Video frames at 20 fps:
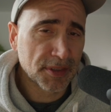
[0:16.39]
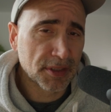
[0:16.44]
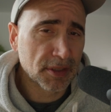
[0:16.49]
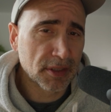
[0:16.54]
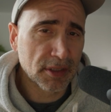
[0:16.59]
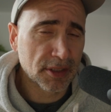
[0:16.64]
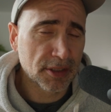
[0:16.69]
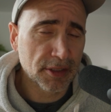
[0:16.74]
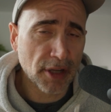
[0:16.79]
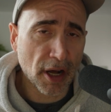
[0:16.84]

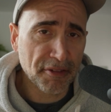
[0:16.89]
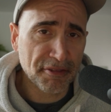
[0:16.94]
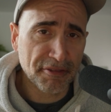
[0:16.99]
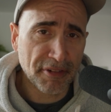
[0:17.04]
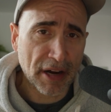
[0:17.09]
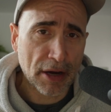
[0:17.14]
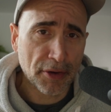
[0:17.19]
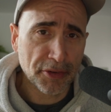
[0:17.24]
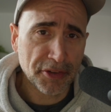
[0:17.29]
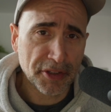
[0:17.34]
it's not
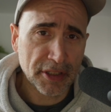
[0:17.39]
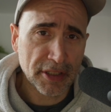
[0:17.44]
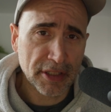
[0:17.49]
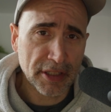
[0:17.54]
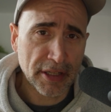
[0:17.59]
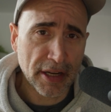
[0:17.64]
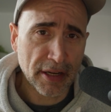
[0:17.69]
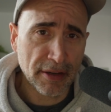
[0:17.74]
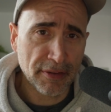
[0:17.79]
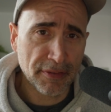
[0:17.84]
founded
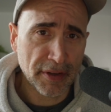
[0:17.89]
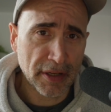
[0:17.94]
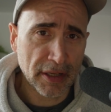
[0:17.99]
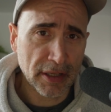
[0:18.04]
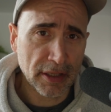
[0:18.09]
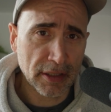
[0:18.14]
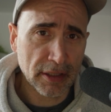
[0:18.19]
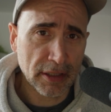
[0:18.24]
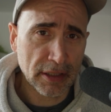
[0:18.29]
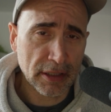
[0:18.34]
in
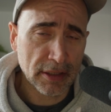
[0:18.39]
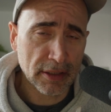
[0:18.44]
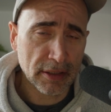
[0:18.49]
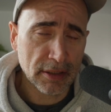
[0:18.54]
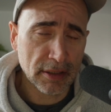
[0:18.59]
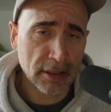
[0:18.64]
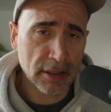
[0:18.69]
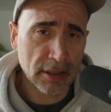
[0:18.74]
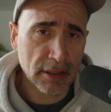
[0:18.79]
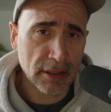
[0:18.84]
anything
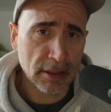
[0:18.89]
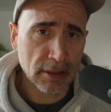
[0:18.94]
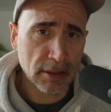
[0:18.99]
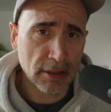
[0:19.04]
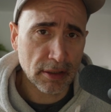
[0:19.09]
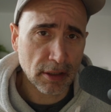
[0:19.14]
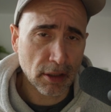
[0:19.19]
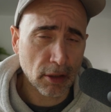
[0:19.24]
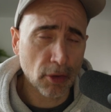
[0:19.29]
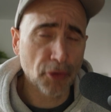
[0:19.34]
in
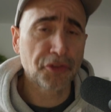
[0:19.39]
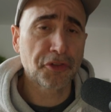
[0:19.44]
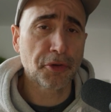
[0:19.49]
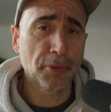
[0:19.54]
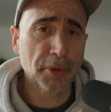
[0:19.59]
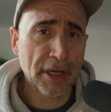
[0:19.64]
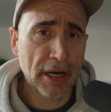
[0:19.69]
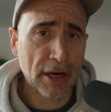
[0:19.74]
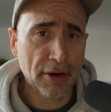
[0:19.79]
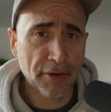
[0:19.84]
uh, close
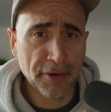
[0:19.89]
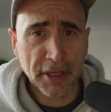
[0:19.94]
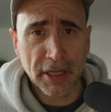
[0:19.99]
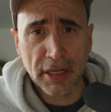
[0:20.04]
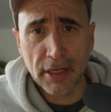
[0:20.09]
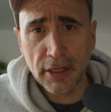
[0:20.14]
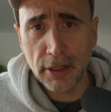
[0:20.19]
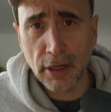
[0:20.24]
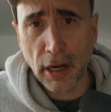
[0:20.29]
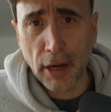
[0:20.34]
to
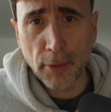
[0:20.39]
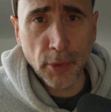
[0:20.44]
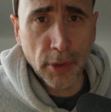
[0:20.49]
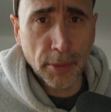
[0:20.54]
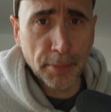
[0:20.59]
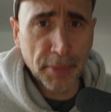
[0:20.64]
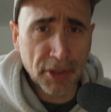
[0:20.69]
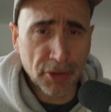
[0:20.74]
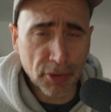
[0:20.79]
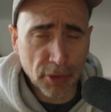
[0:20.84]
reality. I
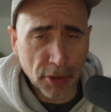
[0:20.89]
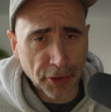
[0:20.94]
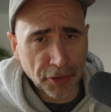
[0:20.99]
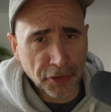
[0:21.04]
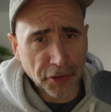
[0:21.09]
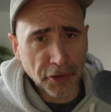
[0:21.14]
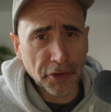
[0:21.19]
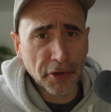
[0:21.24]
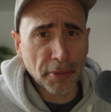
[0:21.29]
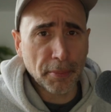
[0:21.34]
wouldn't be too
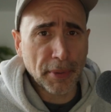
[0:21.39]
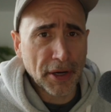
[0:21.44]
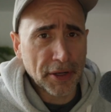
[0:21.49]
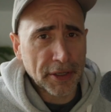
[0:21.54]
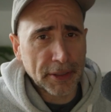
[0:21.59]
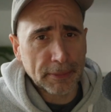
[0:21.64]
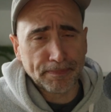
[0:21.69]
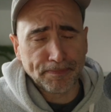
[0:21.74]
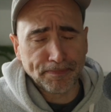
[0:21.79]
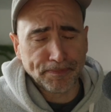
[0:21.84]
concerned
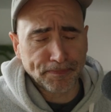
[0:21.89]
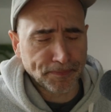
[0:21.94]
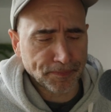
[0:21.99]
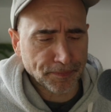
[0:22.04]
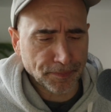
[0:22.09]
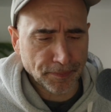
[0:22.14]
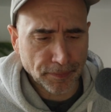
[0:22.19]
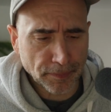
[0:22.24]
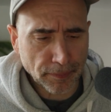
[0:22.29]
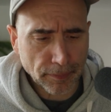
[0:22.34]
about it.
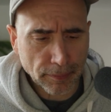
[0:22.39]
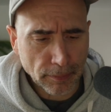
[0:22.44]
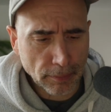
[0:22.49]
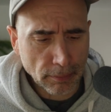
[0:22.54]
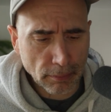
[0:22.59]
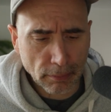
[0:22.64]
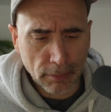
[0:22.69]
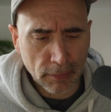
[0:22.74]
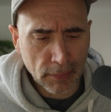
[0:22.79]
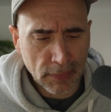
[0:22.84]

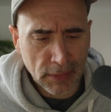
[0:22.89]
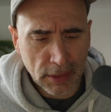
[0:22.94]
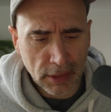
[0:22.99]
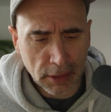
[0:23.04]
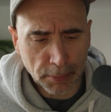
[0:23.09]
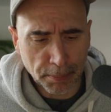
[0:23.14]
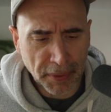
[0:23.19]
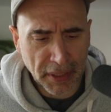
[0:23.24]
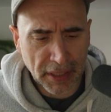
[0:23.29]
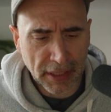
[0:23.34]

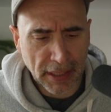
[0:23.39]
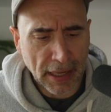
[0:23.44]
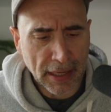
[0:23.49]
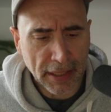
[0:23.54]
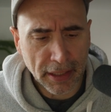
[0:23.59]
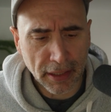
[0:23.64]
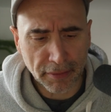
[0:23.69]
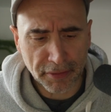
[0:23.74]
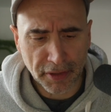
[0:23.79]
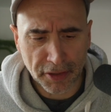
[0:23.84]
You pick
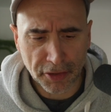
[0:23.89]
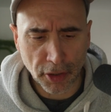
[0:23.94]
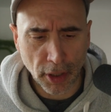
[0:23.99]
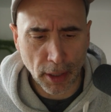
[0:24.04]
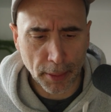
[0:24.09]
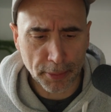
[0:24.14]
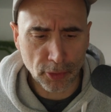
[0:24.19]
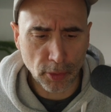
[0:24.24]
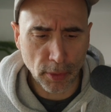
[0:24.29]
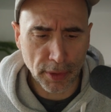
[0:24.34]
any of the
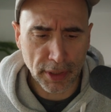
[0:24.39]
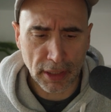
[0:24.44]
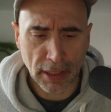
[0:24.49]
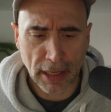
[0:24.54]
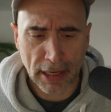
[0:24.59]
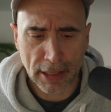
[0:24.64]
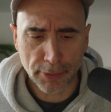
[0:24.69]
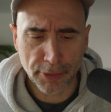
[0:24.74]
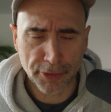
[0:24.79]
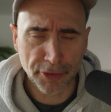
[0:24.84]
top 20
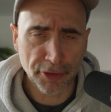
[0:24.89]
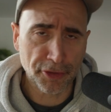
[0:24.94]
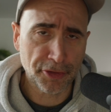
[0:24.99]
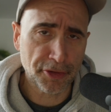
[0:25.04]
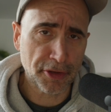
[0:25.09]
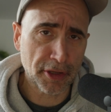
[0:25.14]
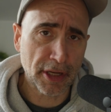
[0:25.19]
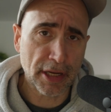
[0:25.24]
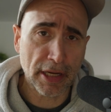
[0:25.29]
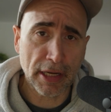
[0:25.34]
languages
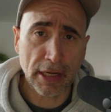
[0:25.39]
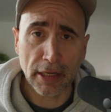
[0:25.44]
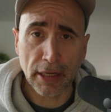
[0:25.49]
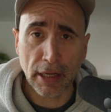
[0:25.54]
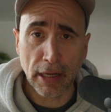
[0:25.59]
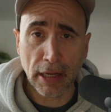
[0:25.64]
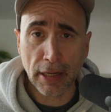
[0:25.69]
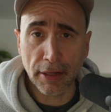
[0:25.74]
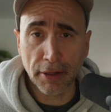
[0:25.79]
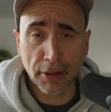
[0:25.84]
today
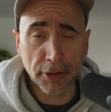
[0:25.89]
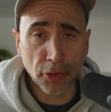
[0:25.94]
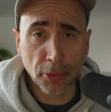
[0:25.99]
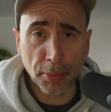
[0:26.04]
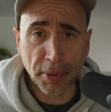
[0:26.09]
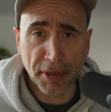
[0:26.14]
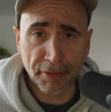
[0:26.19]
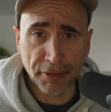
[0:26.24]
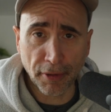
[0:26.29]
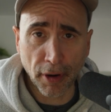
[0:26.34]
and you'll
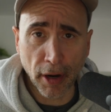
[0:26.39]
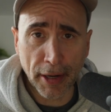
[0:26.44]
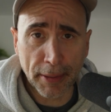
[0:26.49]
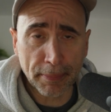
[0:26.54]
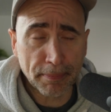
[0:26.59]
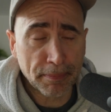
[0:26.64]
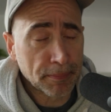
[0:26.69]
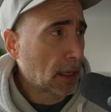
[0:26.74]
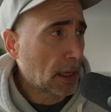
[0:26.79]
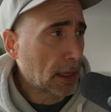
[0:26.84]
be
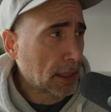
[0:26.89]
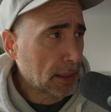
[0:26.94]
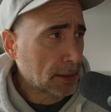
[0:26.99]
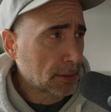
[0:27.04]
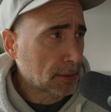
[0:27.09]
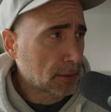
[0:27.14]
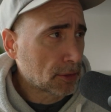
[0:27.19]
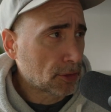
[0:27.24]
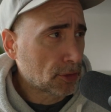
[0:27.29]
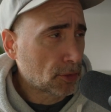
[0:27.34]
fine.
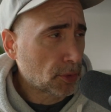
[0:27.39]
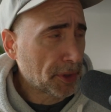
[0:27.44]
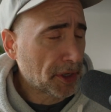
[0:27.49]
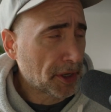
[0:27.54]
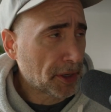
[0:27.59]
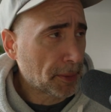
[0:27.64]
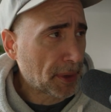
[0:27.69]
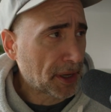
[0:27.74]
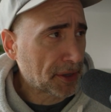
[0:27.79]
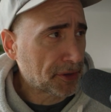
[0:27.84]
I
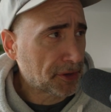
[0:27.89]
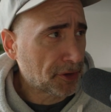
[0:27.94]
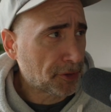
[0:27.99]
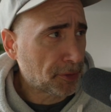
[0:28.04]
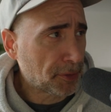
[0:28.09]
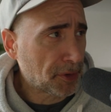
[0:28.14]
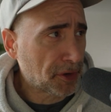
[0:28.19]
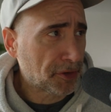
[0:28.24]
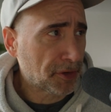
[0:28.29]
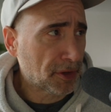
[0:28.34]
tweeted about
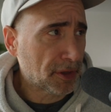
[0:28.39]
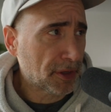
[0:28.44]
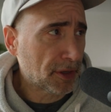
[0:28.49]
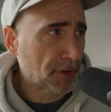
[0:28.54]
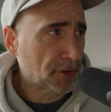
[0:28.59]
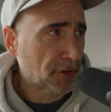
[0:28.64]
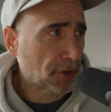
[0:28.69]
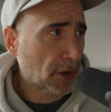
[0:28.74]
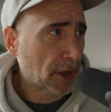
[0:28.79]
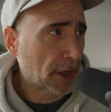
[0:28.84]
this
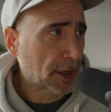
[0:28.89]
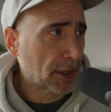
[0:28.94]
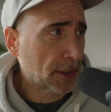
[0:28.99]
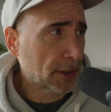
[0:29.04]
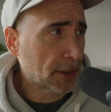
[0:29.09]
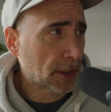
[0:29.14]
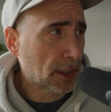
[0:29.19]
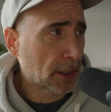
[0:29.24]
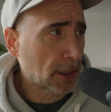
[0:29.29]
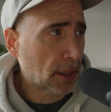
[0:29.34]
recently. So
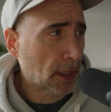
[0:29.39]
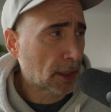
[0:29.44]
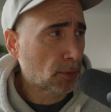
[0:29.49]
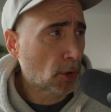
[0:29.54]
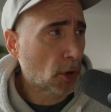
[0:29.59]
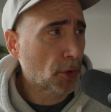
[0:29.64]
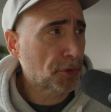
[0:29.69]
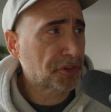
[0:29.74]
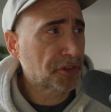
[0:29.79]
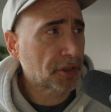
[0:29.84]
I uh, I
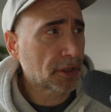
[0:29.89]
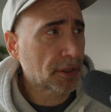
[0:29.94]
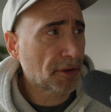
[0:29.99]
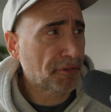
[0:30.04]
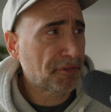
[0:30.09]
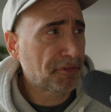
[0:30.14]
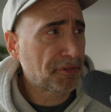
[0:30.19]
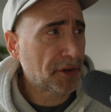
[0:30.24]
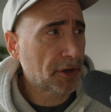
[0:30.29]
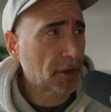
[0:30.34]
wrote
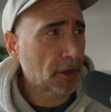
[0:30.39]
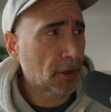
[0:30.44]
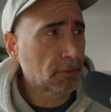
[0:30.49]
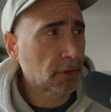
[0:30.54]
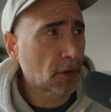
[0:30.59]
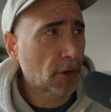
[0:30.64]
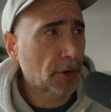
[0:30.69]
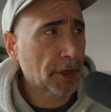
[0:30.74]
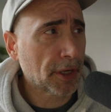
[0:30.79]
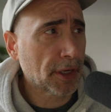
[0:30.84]
the fear
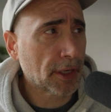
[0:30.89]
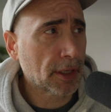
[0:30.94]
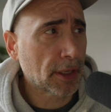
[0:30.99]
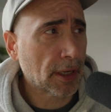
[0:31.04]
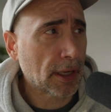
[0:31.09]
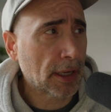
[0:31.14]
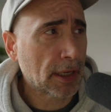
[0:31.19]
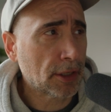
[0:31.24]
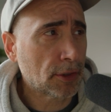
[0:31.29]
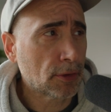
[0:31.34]
of learning
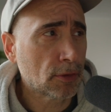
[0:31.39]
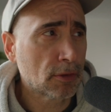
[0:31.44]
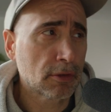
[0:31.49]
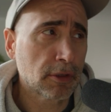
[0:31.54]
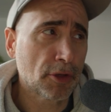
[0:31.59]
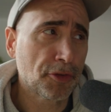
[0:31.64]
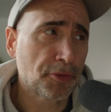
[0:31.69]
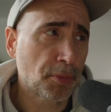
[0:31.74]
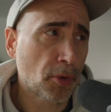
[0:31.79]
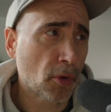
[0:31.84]
a
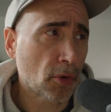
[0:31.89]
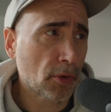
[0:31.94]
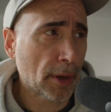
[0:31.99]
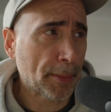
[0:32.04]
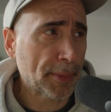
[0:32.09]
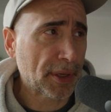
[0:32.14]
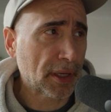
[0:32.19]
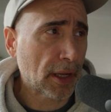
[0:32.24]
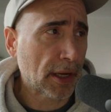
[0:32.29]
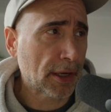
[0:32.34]
useless
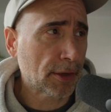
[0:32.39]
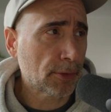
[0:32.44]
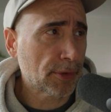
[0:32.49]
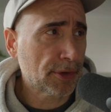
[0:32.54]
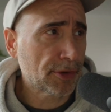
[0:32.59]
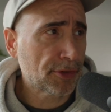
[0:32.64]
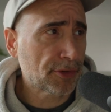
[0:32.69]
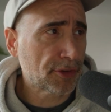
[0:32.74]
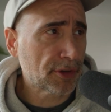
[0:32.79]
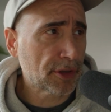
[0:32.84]
programming
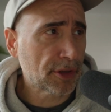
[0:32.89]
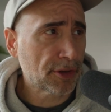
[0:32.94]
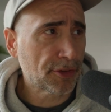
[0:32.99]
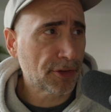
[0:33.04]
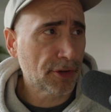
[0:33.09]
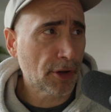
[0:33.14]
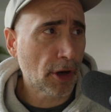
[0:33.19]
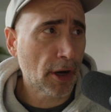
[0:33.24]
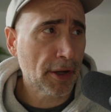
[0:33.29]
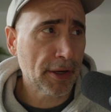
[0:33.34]
language
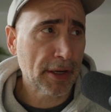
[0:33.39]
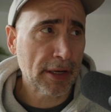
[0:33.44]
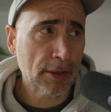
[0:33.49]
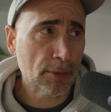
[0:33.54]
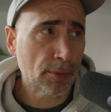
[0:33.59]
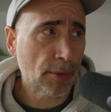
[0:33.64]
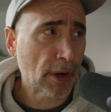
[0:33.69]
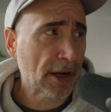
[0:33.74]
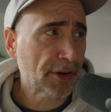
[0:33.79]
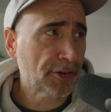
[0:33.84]
is not
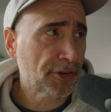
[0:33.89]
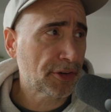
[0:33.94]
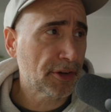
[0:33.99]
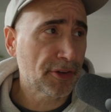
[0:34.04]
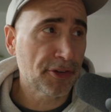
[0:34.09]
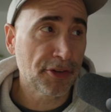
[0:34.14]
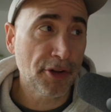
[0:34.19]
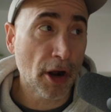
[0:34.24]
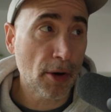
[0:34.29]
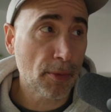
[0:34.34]
a rash
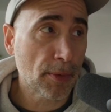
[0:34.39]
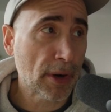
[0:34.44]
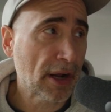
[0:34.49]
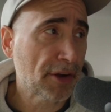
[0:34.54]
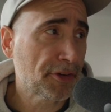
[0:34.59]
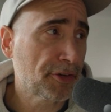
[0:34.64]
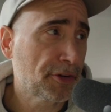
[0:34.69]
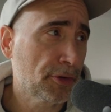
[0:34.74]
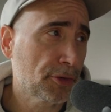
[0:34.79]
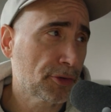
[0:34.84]
is not
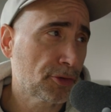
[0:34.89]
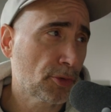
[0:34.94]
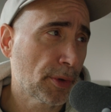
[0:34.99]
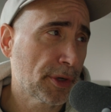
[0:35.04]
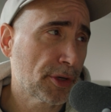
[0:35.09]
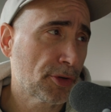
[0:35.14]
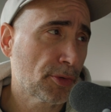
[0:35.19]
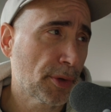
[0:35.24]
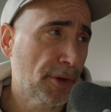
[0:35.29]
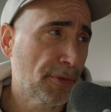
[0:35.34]
rational in
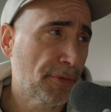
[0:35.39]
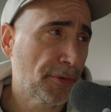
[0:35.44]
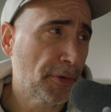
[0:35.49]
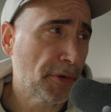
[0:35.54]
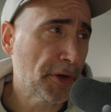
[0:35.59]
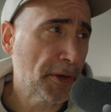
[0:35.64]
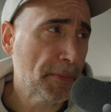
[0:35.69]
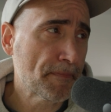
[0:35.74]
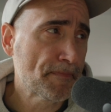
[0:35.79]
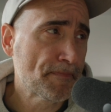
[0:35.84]

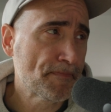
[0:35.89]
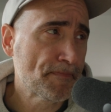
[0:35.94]
2023.